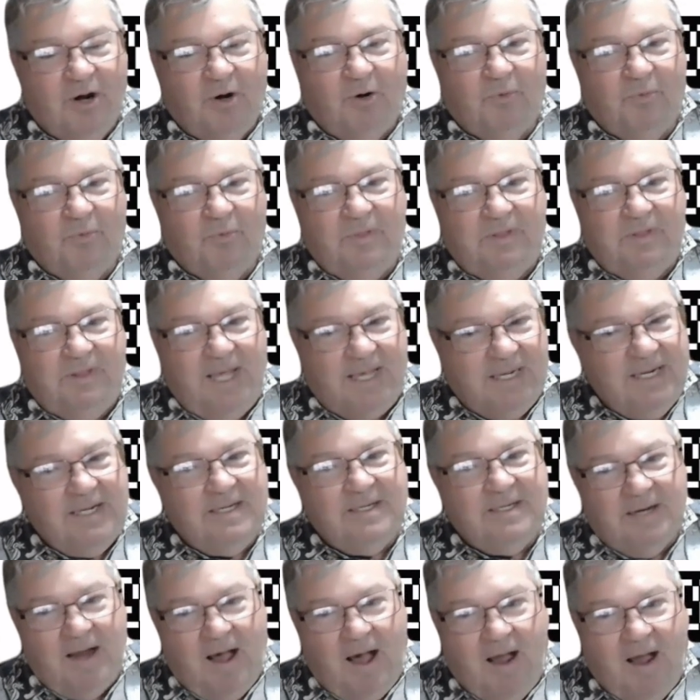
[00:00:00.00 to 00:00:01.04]
they didn't
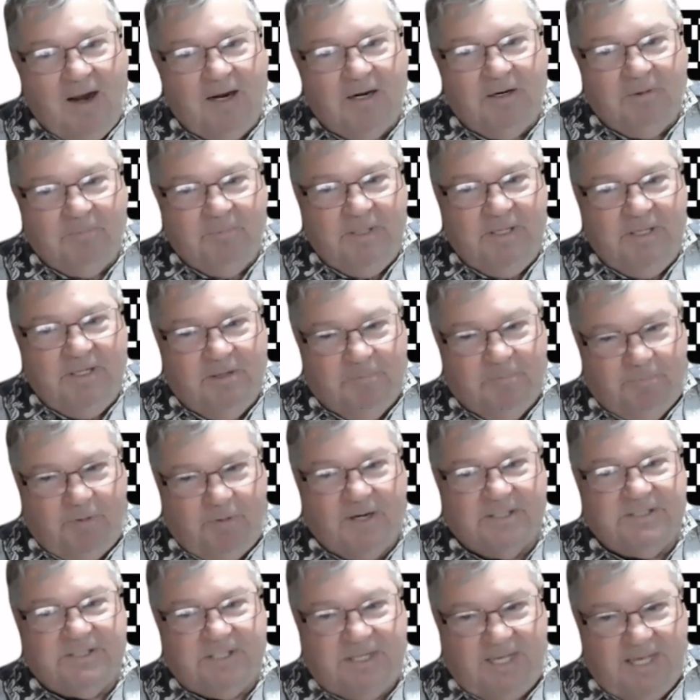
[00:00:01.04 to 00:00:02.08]
hire me to
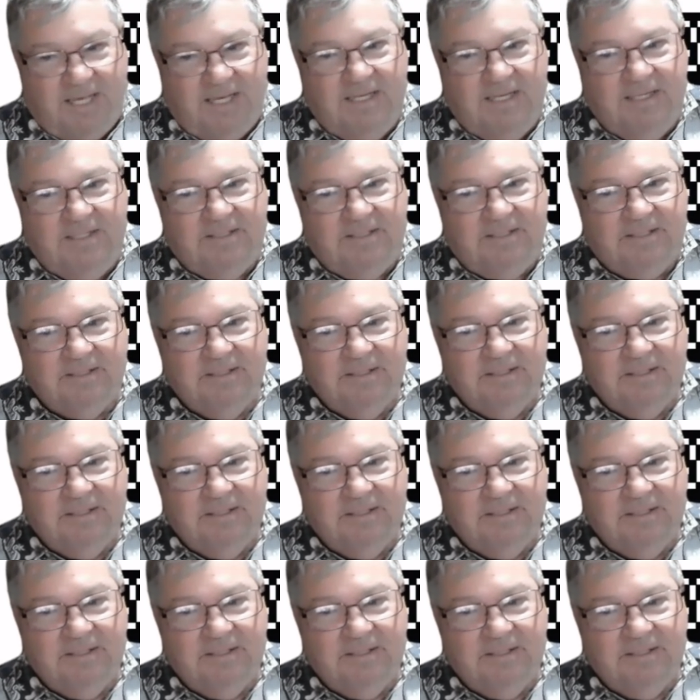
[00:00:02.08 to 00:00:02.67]
press keys.